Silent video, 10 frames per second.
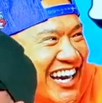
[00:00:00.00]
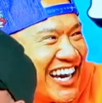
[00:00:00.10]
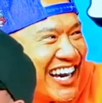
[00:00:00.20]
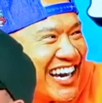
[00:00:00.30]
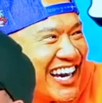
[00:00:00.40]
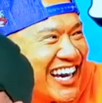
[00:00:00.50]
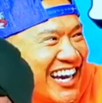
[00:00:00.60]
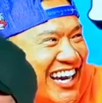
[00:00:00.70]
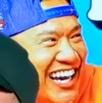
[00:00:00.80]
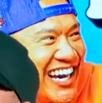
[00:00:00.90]

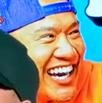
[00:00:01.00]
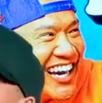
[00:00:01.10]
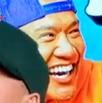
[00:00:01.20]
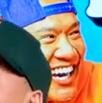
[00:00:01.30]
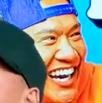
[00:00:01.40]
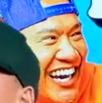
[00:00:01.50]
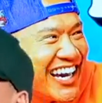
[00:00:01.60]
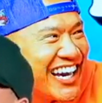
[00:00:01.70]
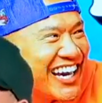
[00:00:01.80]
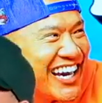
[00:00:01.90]

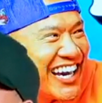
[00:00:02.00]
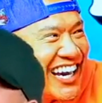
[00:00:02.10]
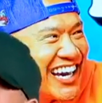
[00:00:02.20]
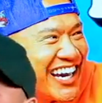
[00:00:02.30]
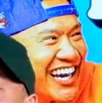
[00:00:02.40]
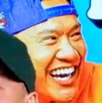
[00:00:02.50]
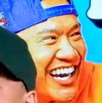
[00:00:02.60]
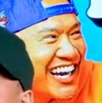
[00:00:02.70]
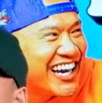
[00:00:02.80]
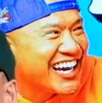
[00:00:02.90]

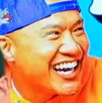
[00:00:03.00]
This person isn't speaking.